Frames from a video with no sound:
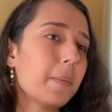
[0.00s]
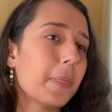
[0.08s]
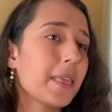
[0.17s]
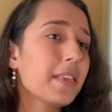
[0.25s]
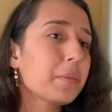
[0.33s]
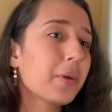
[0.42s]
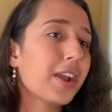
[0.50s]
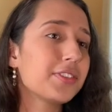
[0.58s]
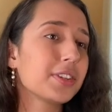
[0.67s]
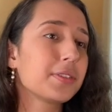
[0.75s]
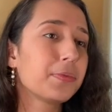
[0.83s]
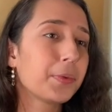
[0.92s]
This
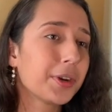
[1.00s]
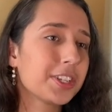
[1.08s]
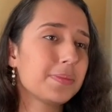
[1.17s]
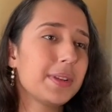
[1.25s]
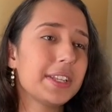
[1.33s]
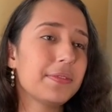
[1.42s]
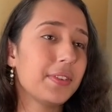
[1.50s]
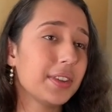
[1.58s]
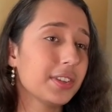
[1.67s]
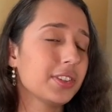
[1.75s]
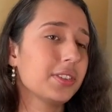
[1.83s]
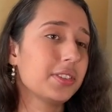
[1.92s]
project forced me to
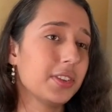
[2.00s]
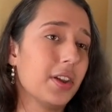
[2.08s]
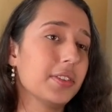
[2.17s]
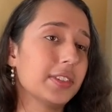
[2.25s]
finish the songs